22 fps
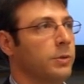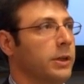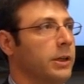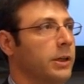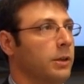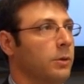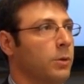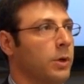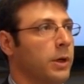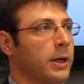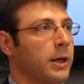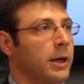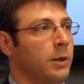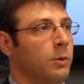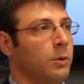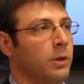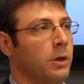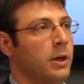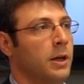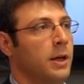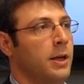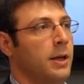kilowatt
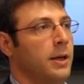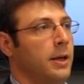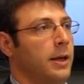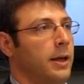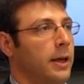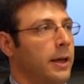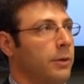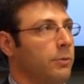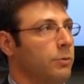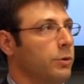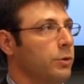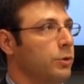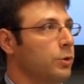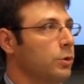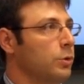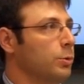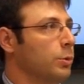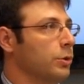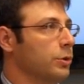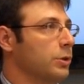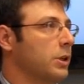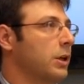hour, and
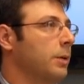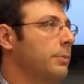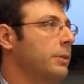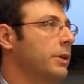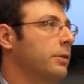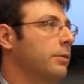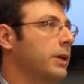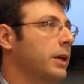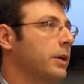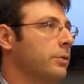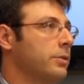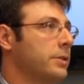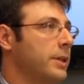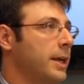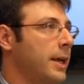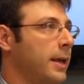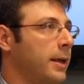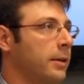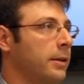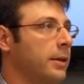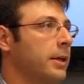renewables come in around 10.